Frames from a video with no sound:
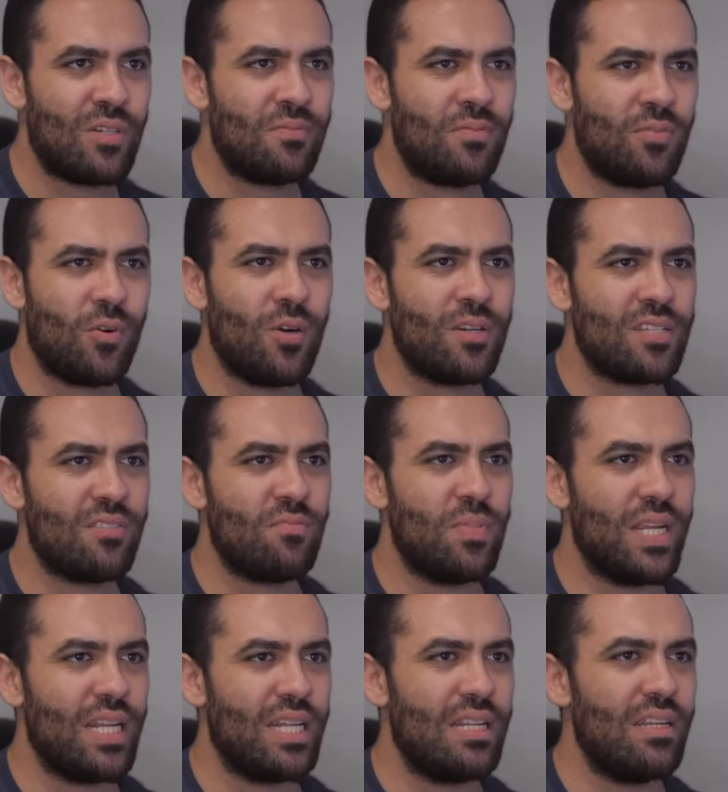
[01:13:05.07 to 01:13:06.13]
fours have
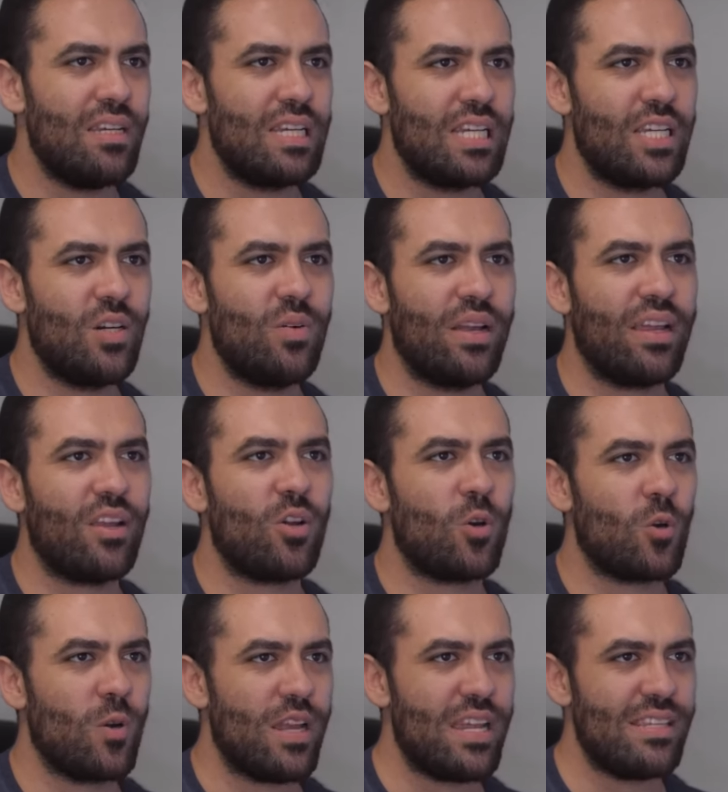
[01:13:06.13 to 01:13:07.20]
been going
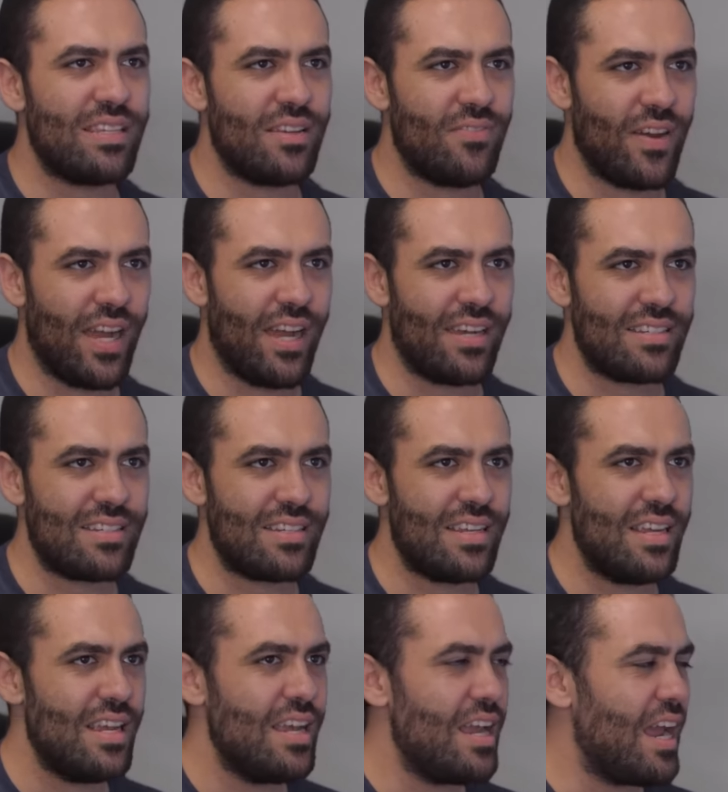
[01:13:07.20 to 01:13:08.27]
crazy fast
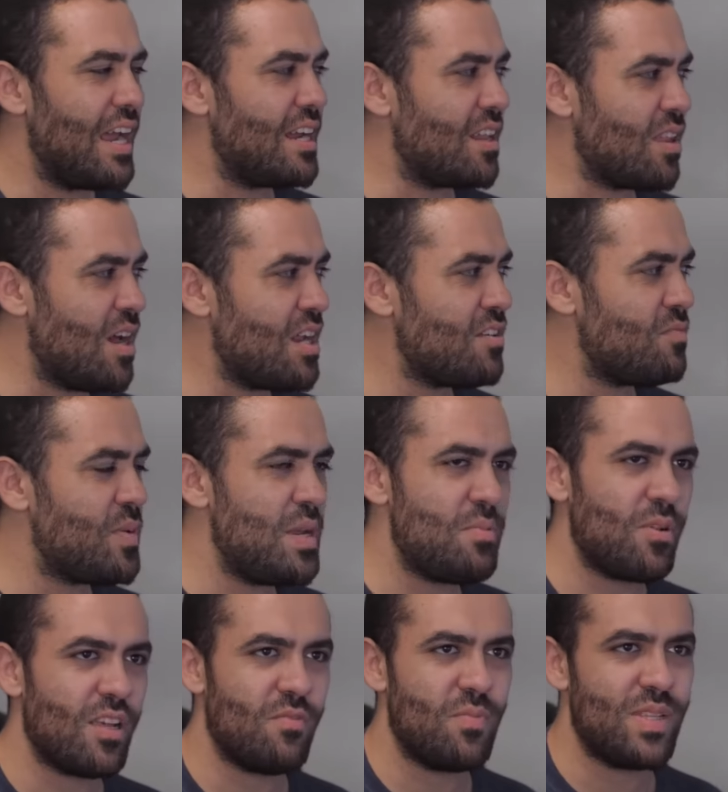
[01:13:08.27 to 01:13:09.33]
and a lot of people
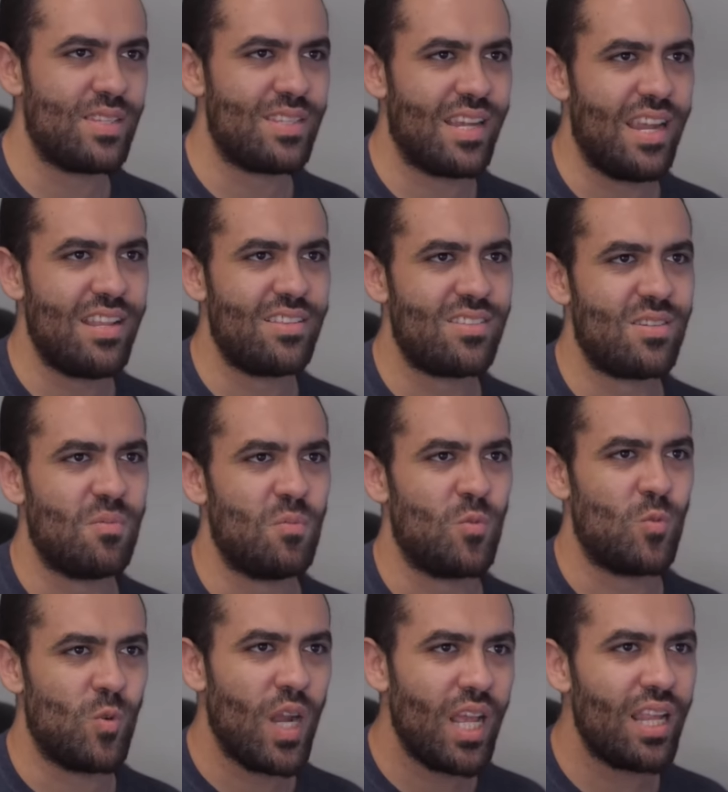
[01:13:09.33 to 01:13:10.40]
have been saying some
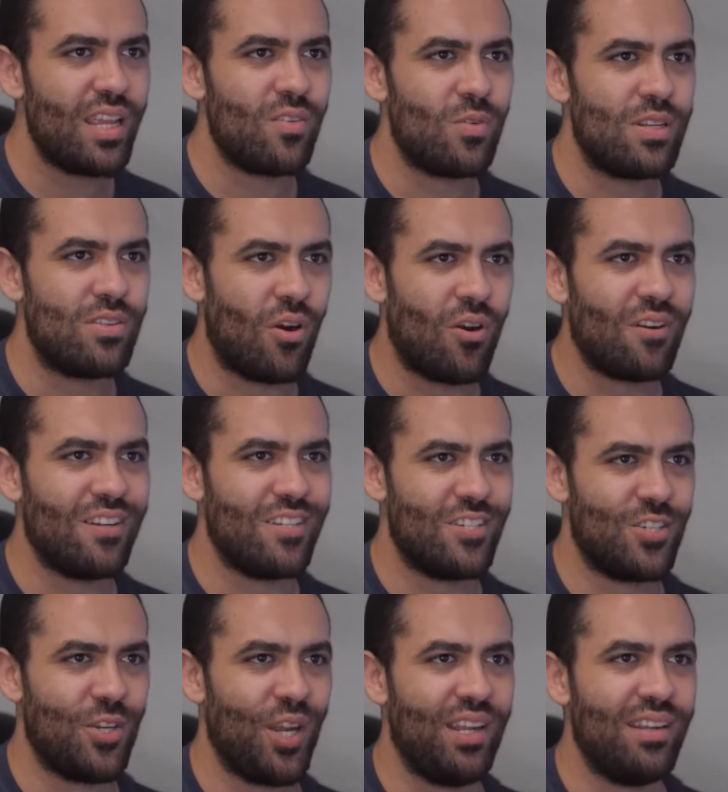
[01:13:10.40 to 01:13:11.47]
really retarded
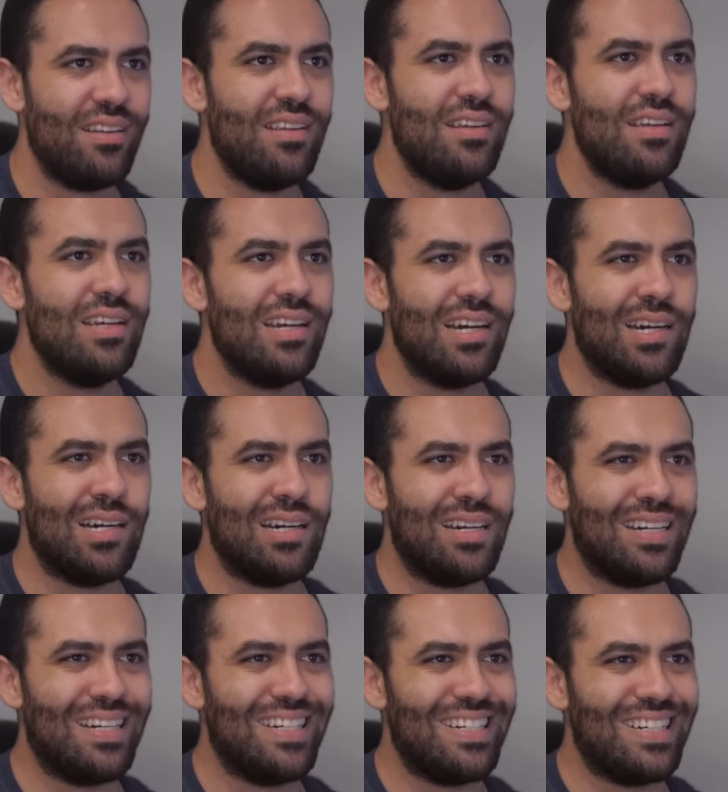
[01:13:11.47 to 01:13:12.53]
shit like really
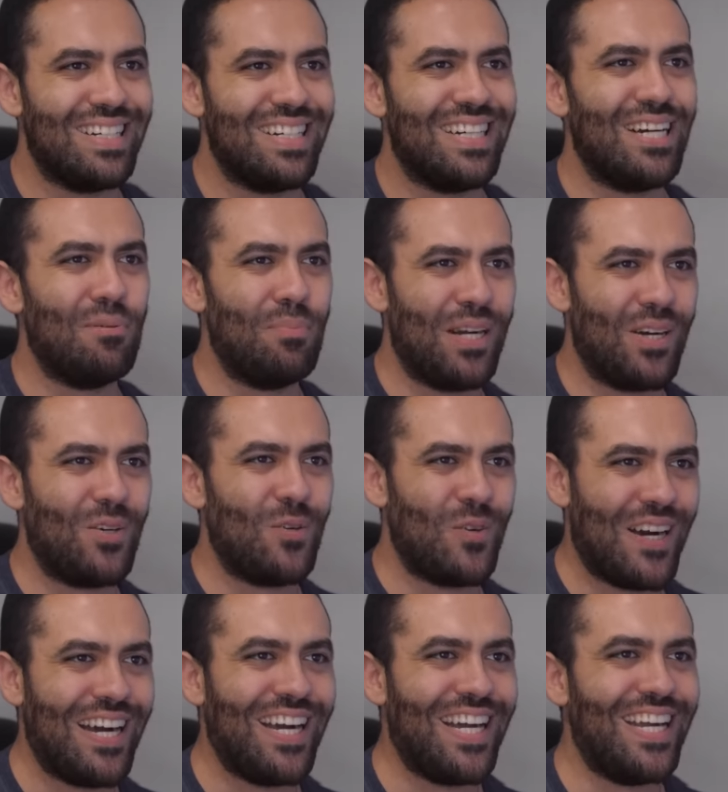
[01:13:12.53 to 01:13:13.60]
about, retarded shit about
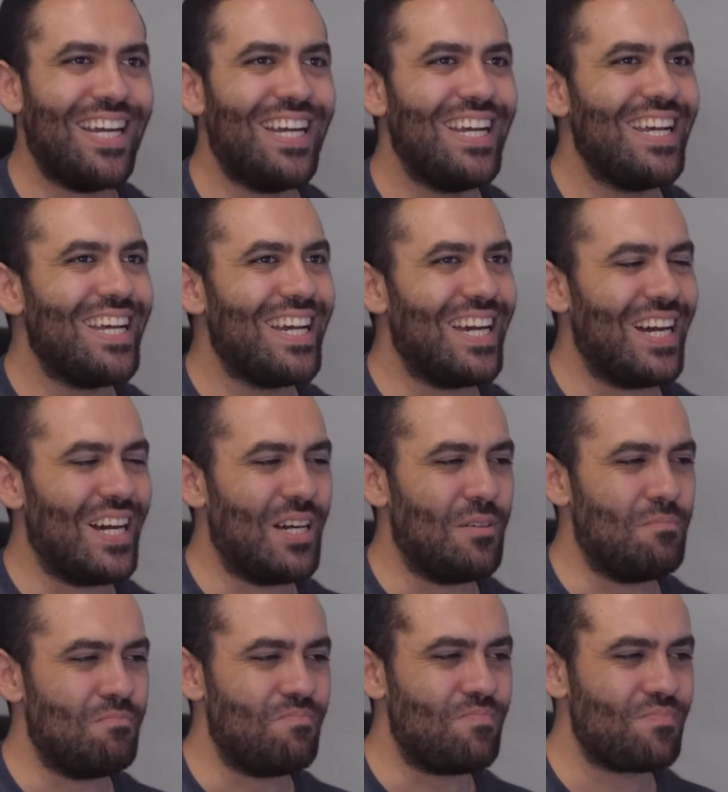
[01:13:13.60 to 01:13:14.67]
why
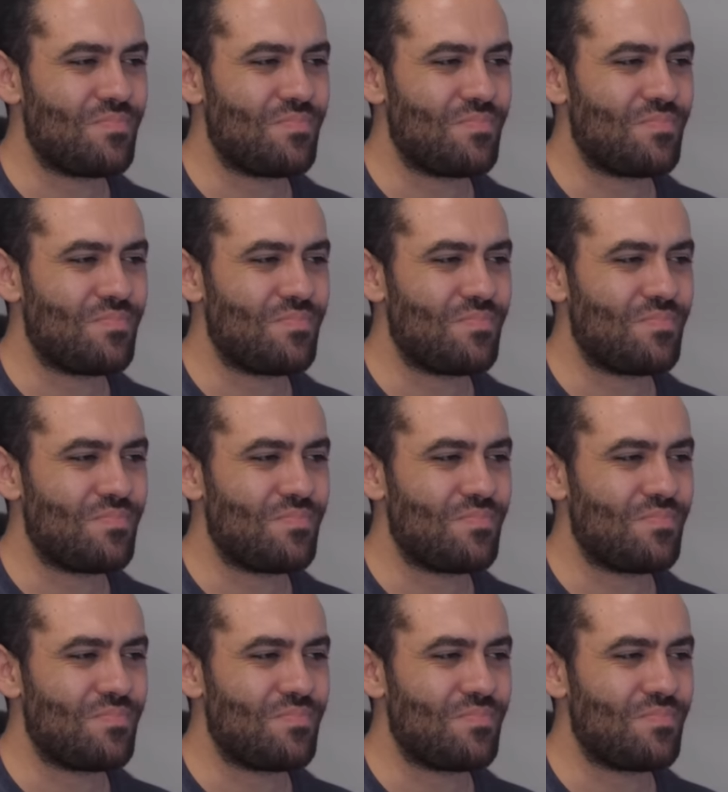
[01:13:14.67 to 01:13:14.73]
um